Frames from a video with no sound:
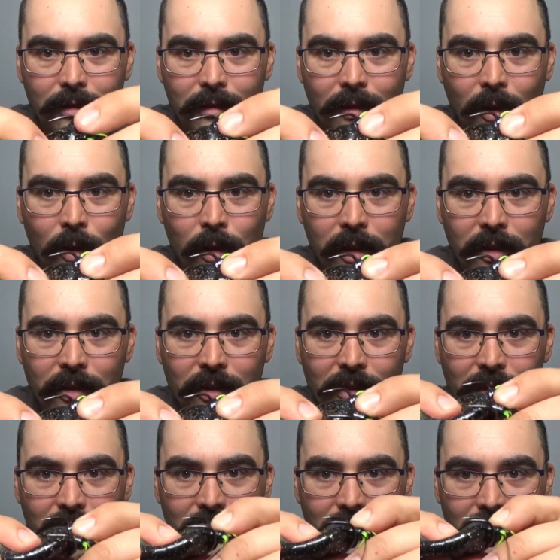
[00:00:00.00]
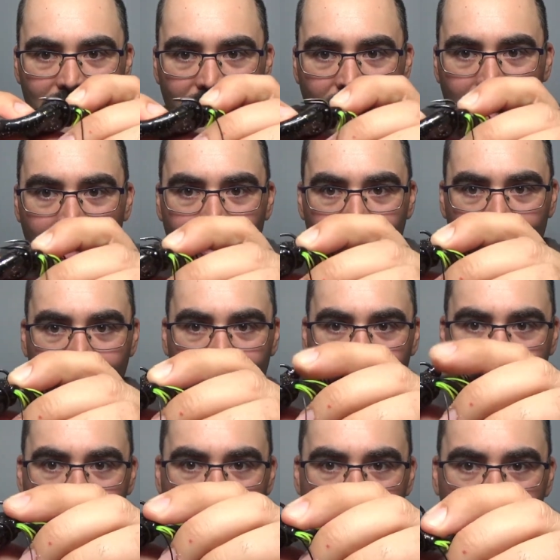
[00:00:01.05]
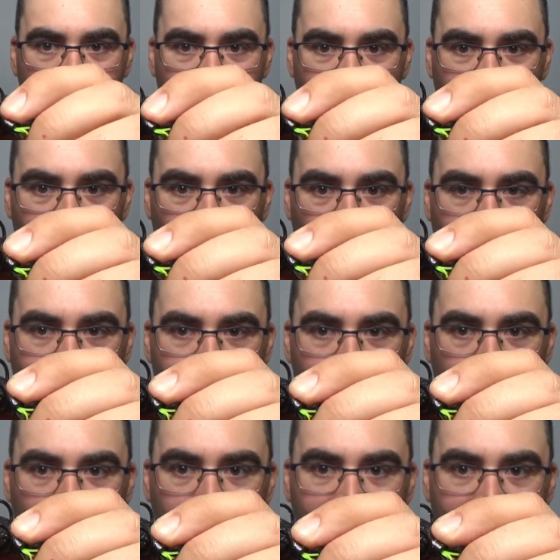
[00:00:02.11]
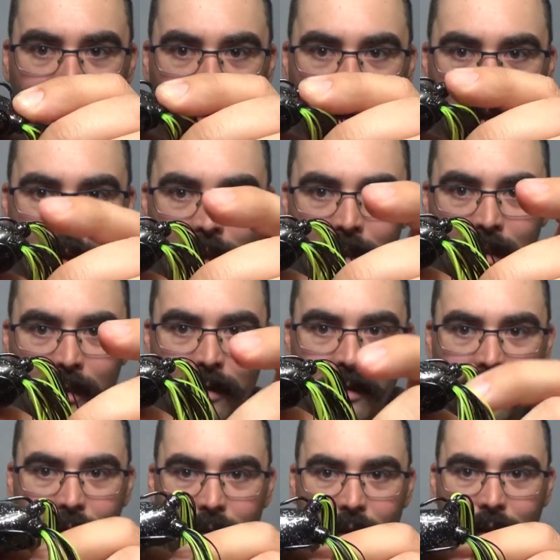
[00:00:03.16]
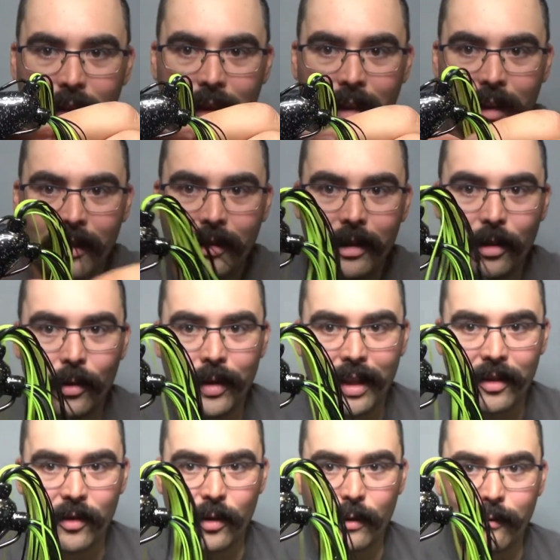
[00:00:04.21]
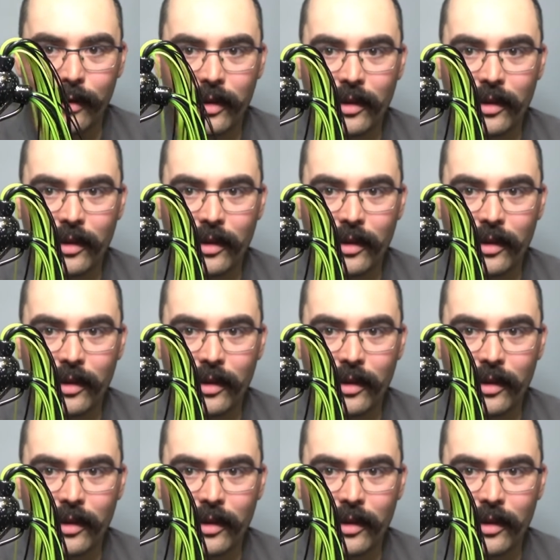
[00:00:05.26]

hooks that are over top of the body, and you know, that surface